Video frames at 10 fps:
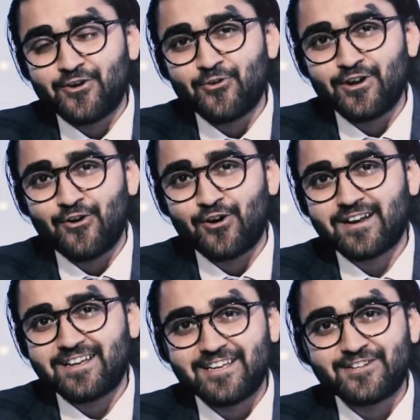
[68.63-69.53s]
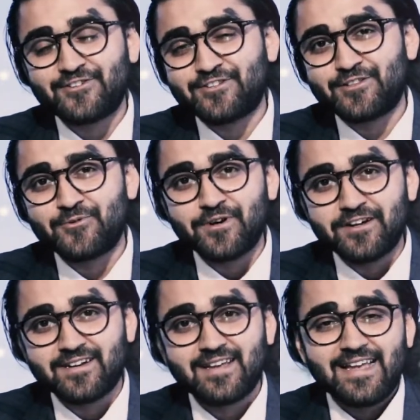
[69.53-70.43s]
only organizations in the
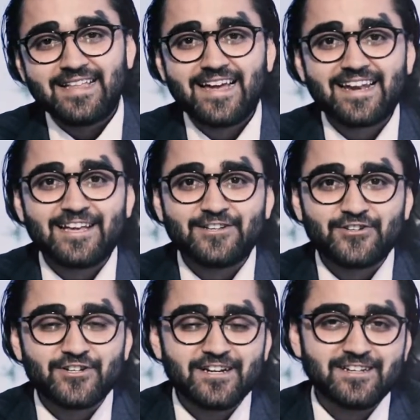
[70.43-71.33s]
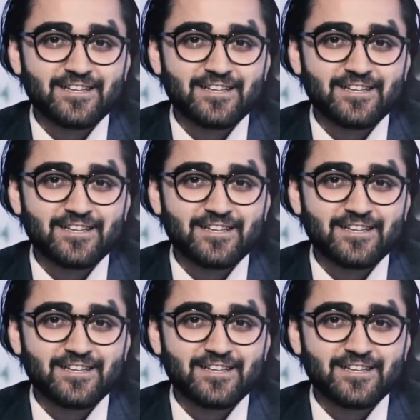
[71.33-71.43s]
world that ensures